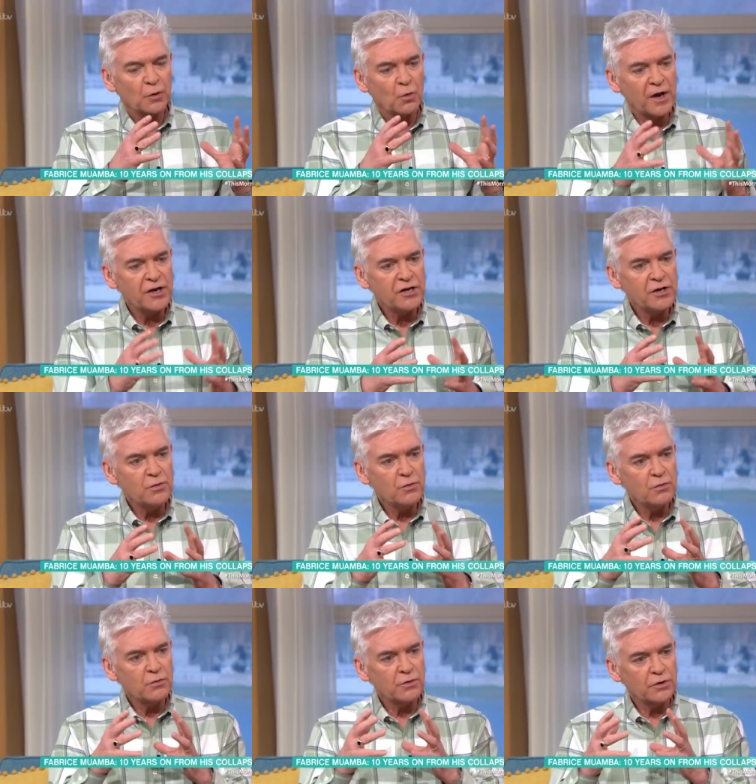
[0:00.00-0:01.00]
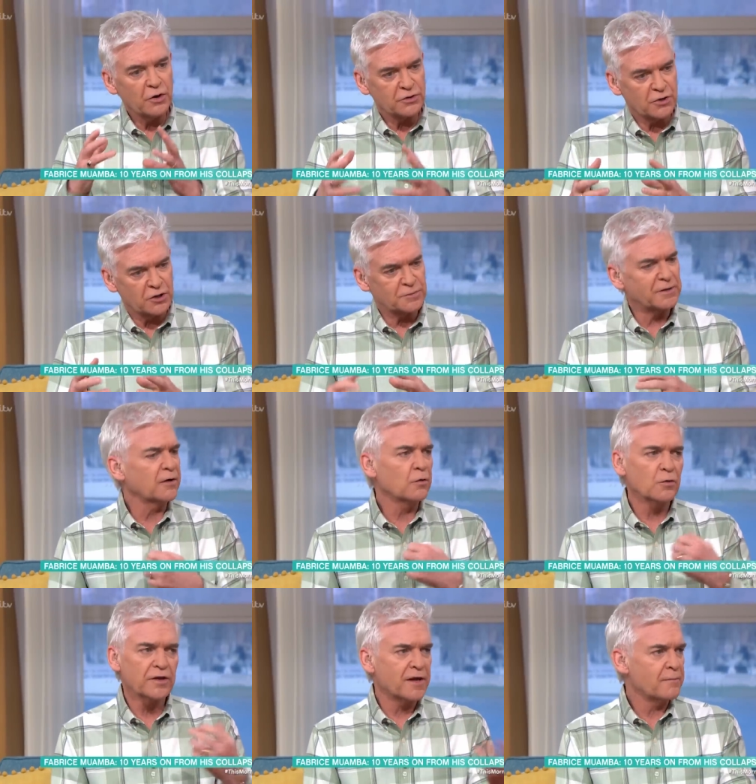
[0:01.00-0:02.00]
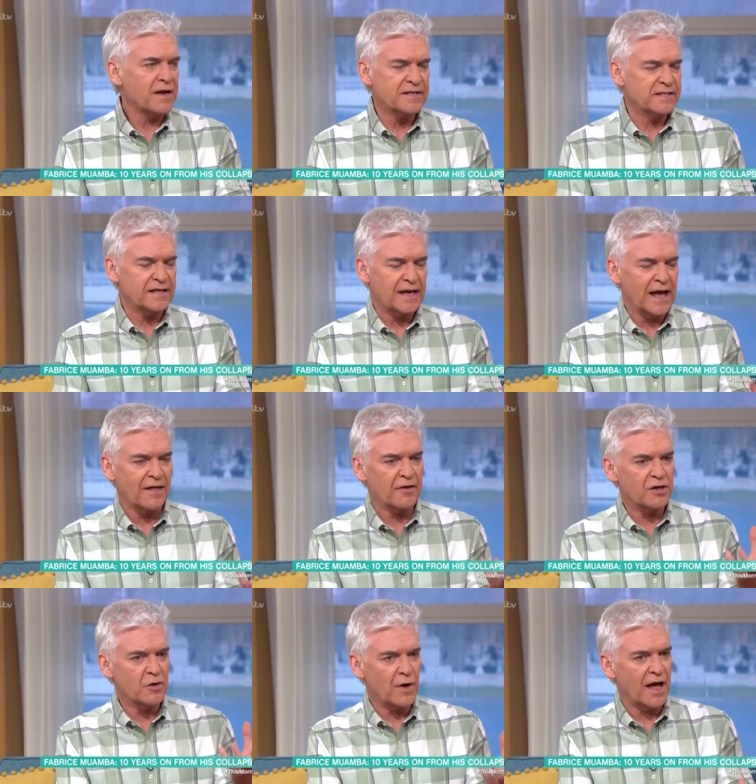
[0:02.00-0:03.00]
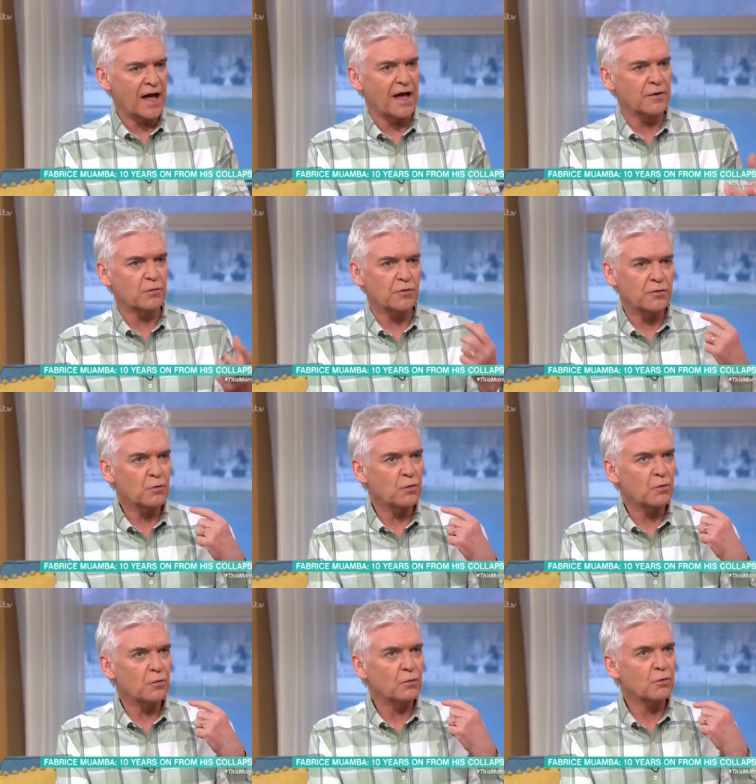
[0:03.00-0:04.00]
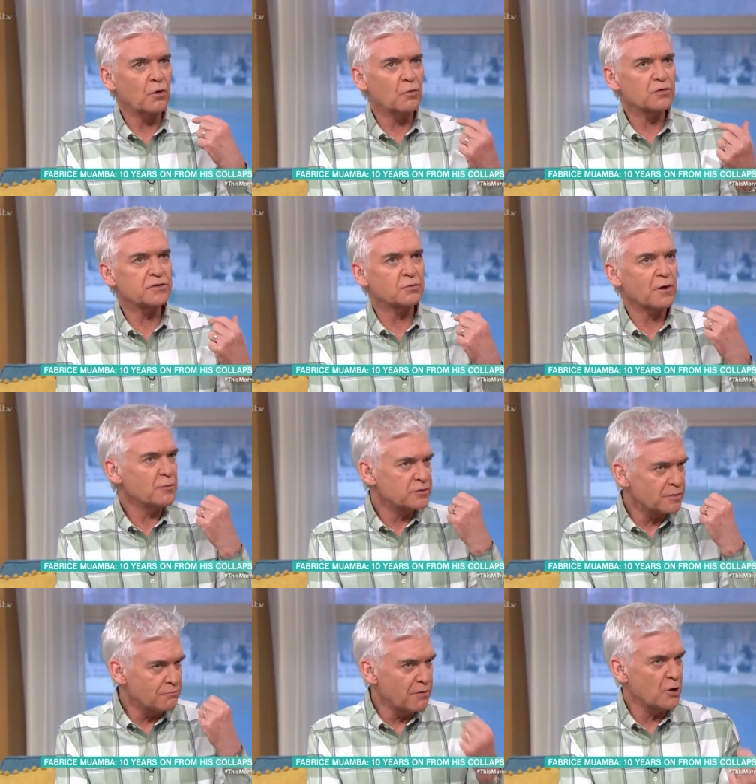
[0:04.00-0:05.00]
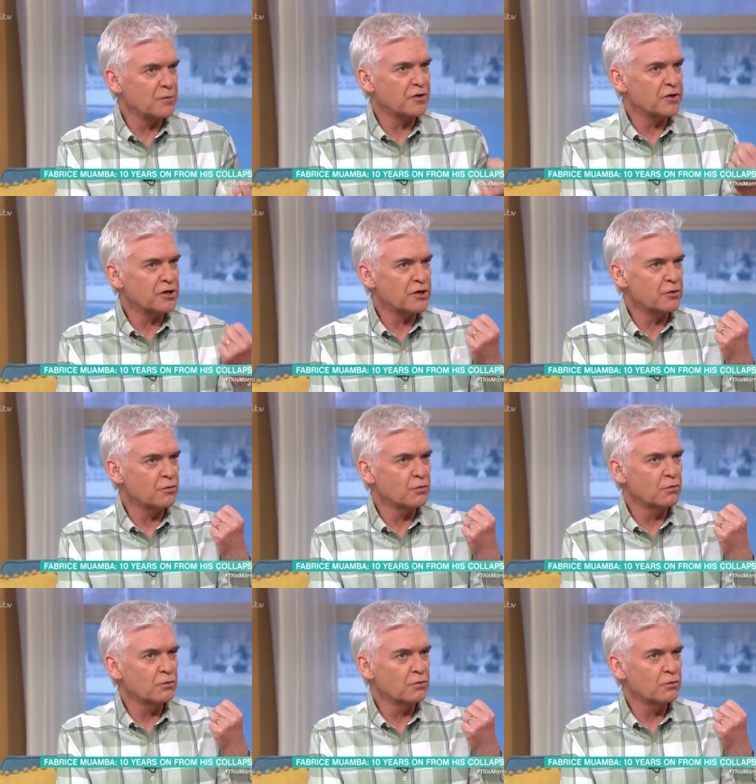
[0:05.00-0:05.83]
When you got to hospital and all the amazing care that you had, what was when was the moment that you